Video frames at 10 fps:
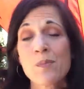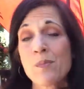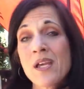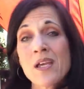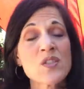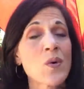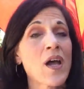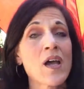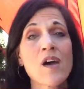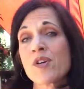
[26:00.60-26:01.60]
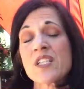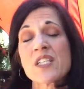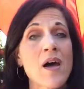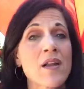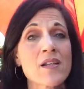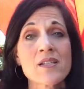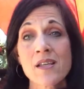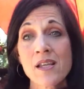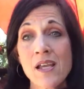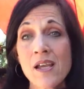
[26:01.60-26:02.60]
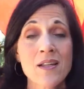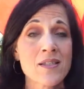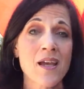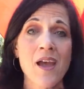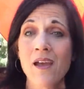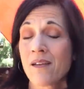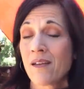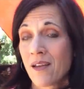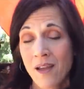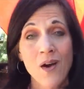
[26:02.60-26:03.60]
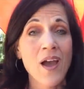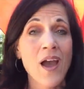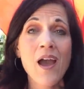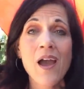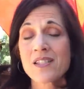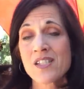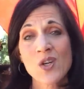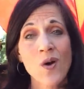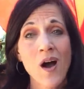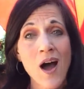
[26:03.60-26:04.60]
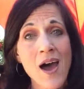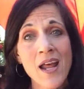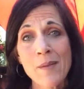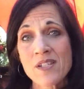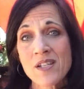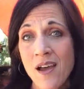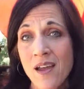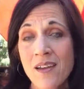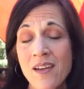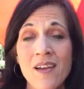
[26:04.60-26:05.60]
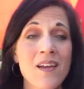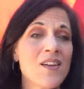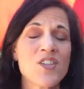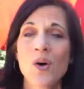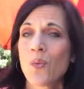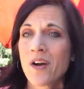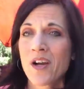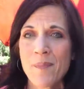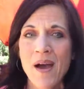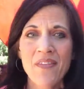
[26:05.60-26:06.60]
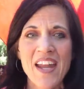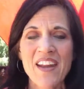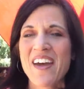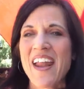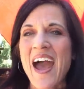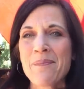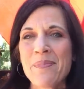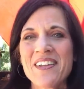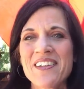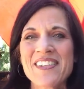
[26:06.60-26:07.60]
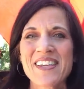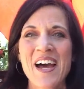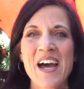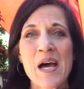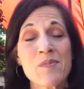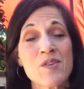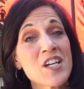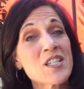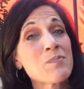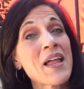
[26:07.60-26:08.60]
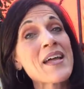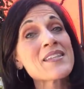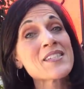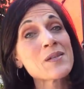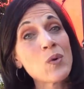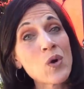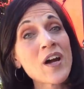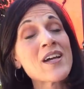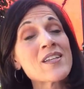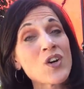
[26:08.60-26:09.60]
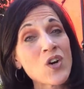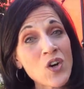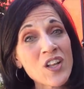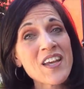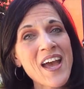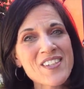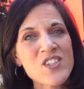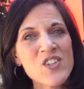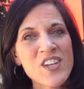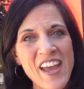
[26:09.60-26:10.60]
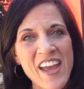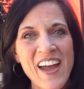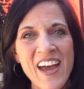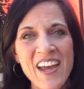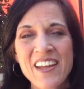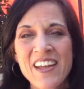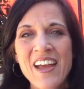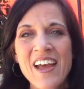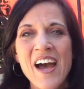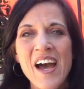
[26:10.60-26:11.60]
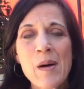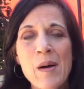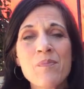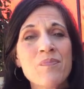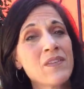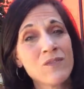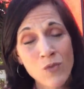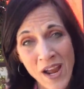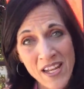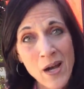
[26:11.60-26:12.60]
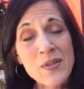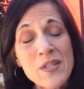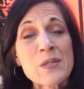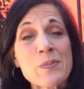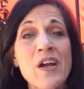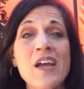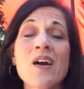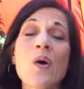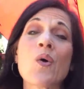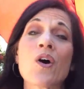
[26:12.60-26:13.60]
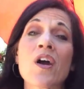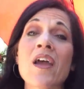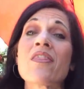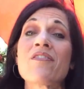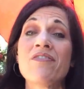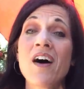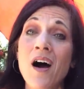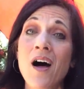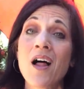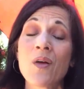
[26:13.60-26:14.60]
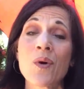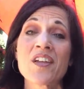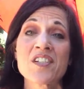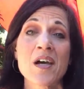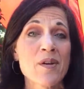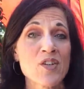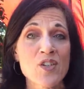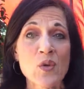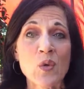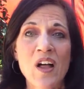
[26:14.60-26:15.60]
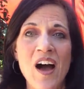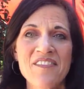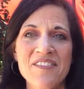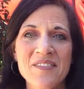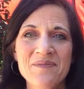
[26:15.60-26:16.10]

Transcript: the pea's way of responding to the heat and saying, okay, it's too hot, I'm done. Don't worry about that if that happens. Um, just plant some more as early as you can um, right now in the spring or in the fall when the temperatures cool off.